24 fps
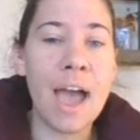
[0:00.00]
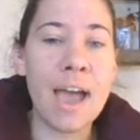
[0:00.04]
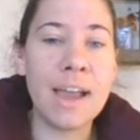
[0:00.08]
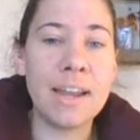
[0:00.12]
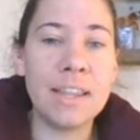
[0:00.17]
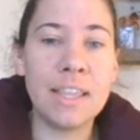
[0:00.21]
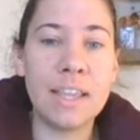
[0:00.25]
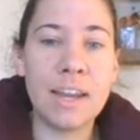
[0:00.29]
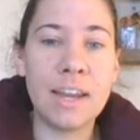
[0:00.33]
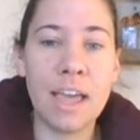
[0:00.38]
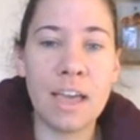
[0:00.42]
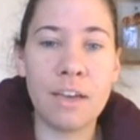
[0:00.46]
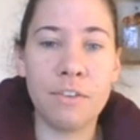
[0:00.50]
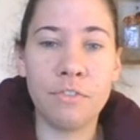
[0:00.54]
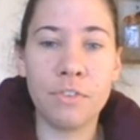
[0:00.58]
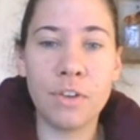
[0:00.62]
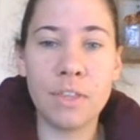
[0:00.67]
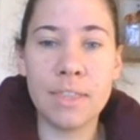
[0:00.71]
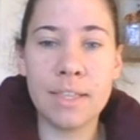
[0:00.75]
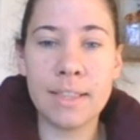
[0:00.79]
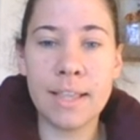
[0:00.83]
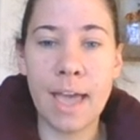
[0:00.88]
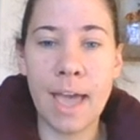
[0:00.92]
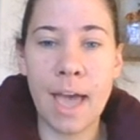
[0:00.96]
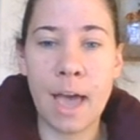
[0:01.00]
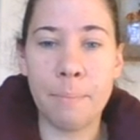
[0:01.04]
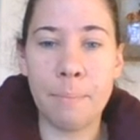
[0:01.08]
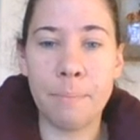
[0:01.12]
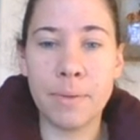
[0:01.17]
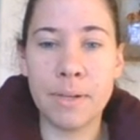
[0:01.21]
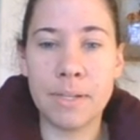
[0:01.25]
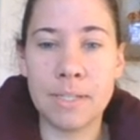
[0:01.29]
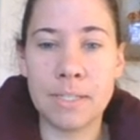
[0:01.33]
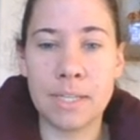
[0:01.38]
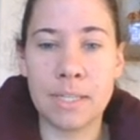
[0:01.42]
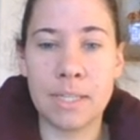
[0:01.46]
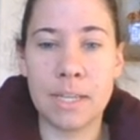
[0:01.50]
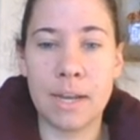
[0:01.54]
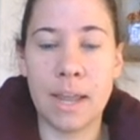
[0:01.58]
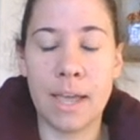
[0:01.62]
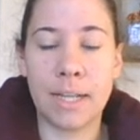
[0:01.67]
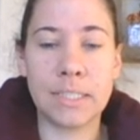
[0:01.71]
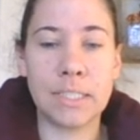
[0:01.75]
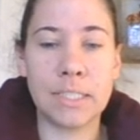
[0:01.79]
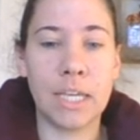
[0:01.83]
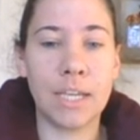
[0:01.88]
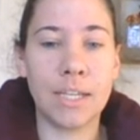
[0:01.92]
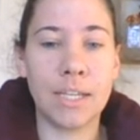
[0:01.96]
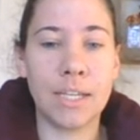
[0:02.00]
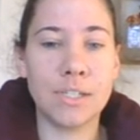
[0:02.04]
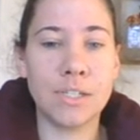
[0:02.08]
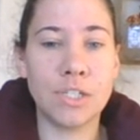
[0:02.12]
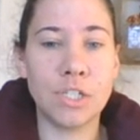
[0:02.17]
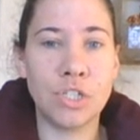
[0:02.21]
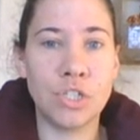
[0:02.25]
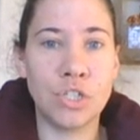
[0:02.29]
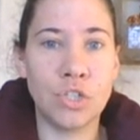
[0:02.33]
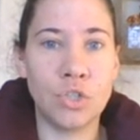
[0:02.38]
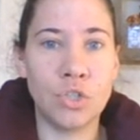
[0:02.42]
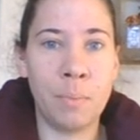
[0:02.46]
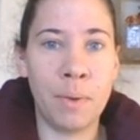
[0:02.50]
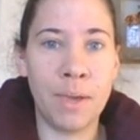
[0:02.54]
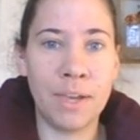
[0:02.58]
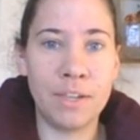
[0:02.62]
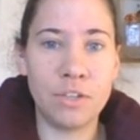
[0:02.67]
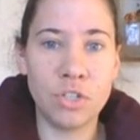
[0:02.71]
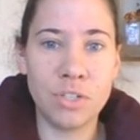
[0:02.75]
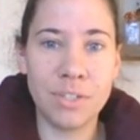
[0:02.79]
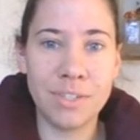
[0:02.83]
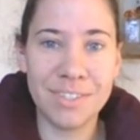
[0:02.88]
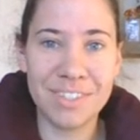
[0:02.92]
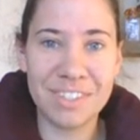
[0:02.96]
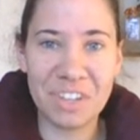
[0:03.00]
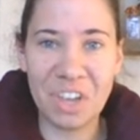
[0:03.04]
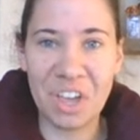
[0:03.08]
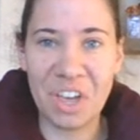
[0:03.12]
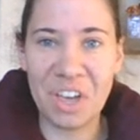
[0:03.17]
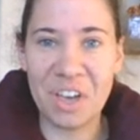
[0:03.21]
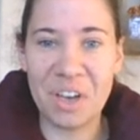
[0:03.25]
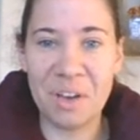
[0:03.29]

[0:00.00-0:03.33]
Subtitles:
And then everything that happens in the next like 2 pages,